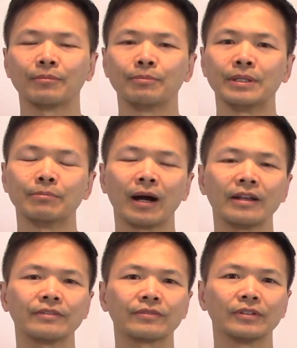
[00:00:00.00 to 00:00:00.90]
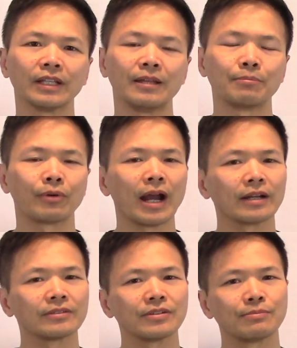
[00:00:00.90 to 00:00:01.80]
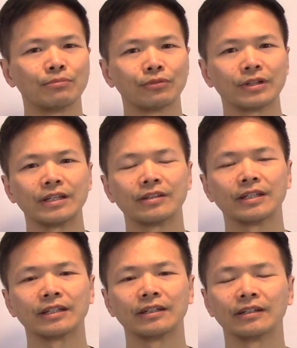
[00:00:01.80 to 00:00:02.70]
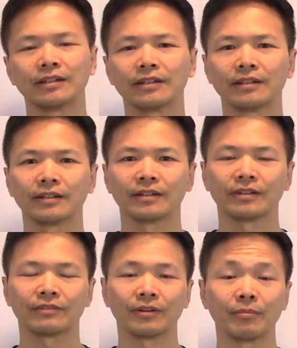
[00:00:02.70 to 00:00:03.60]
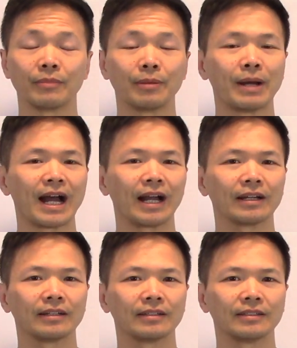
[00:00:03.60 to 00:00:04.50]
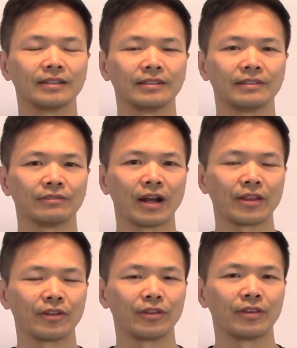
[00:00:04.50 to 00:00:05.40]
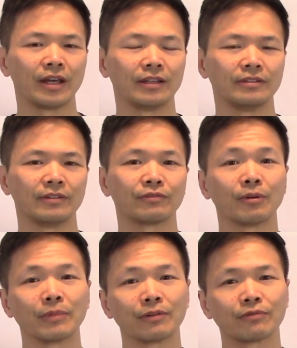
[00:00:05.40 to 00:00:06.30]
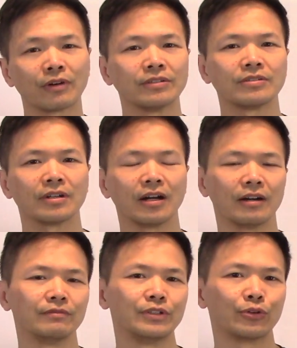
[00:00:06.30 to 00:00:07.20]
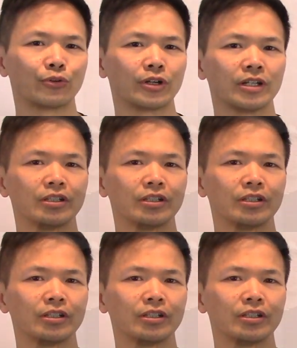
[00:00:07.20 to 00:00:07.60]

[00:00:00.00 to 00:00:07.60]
be mindful and practice breathing from the back rather than from the front of your